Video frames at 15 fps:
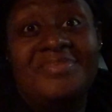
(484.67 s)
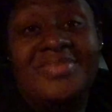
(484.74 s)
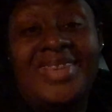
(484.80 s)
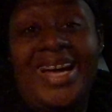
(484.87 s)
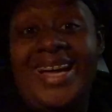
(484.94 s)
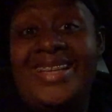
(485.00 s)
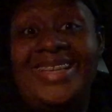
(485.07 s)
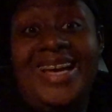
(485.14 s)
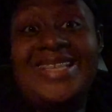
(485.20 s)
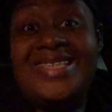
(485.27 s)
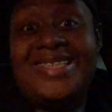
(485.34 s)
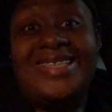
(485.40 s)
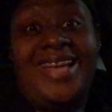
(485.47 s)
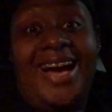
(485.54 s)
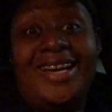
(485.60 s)

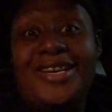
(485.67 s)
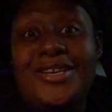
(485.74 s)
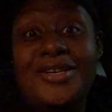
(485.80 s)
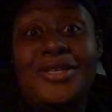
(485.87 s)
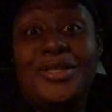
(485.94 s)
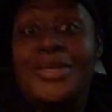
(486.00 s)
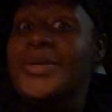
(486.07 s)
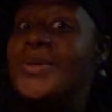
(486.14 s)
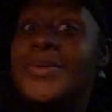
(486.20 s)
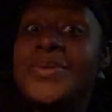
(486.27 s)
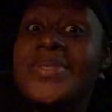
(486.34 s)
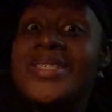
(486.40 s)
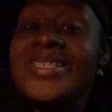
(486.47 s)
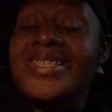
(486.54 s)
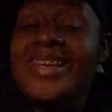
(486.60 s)
that
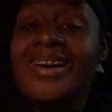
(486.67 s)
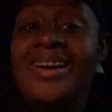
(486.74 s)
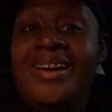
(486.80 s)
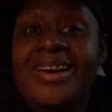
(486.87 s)
concludes